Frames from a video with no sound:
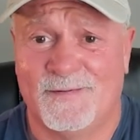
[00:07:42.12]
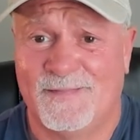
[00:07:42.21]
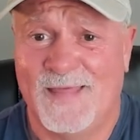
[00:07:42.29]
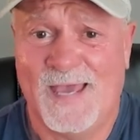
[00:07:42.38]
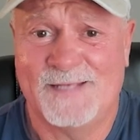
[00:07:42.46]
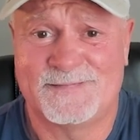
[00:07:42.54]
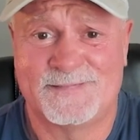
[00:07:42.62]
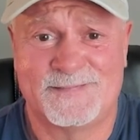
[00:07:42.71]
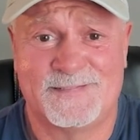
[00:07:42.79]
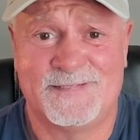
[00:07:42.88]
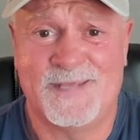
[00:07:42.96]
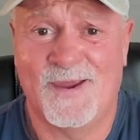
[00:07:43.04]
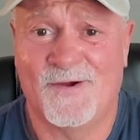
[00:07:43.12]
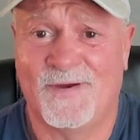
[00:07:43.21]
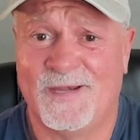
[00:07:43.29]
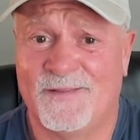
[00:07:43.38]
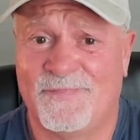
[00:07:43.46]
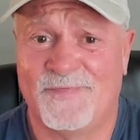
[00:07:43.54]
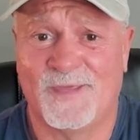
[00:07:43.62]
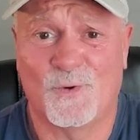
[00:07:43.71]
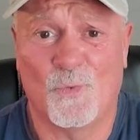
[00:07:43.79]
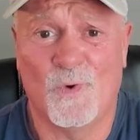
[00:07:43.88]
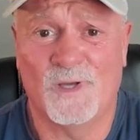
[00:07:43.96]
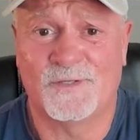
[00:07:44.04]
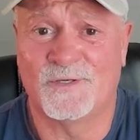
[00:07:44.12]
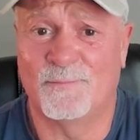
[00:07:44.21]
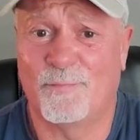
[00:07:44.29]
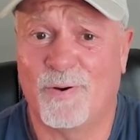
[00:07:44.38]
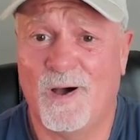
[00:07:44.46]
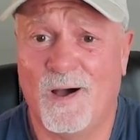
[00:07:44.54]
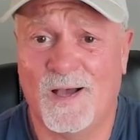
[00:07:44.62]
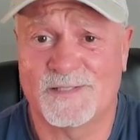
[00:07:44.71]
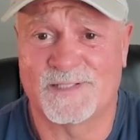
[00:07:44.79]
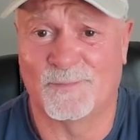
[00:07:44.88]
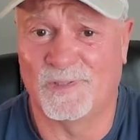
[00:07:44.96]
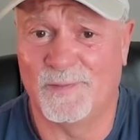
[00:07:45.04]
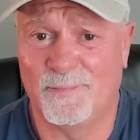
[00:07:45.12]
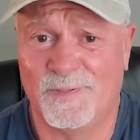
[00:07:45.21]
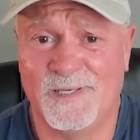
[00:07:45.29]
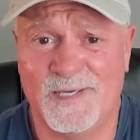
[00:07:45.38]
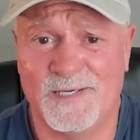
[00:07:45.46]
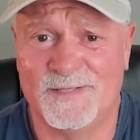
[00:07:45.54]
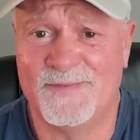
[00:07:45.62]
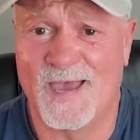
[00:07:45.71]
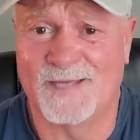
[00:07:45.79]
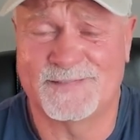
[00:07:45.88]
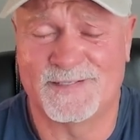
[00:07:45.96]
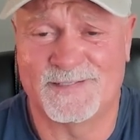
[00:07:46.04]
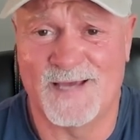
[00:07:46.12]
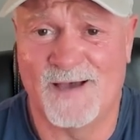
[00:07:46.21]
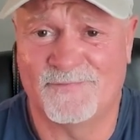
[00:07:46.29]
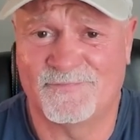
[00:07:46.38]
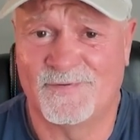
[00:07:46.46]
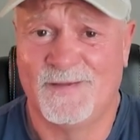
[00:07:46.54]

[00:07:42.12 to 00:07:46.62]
That's scary to think what could possibly be in that stuff.